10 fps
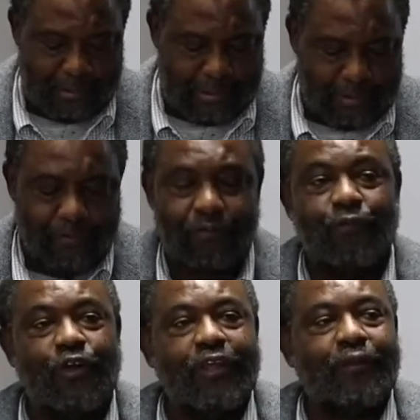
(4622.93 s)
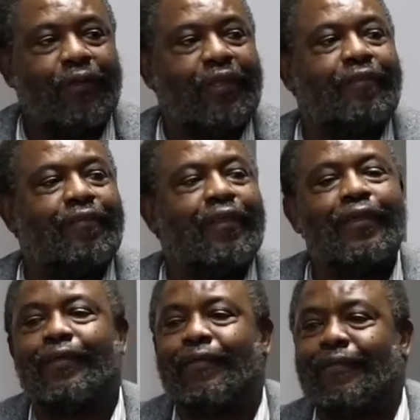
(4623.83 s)
Good morning, colleagues.
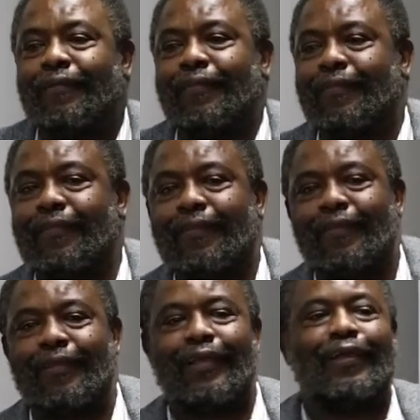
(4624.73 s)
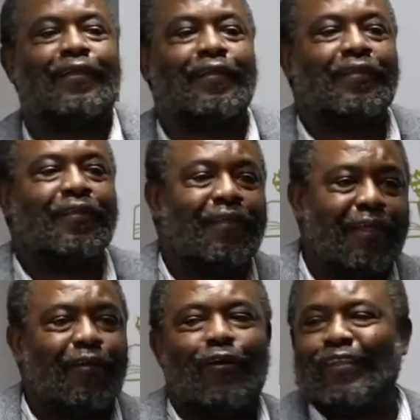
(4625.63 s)
Yeah.
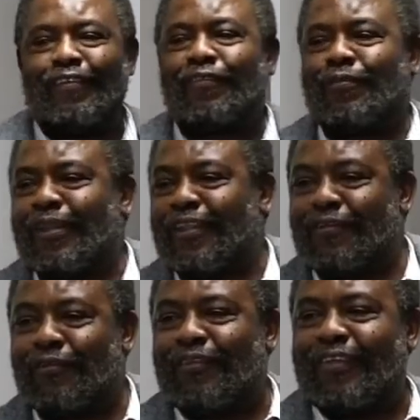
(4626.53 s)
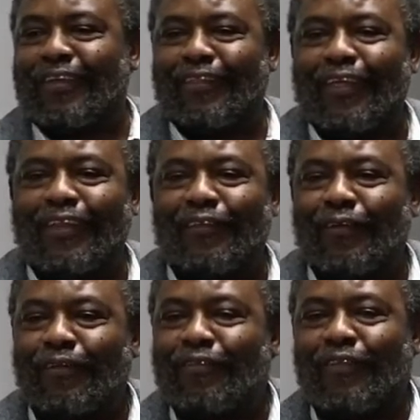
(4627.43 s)
Oh, I just wanted to check that you
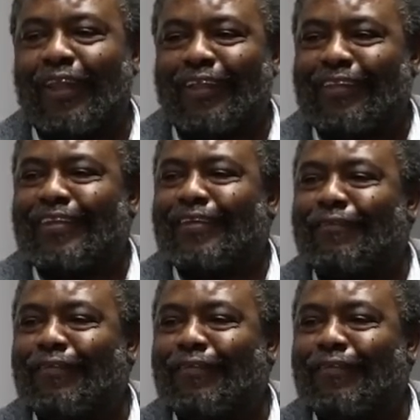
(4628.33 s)
are still attentive.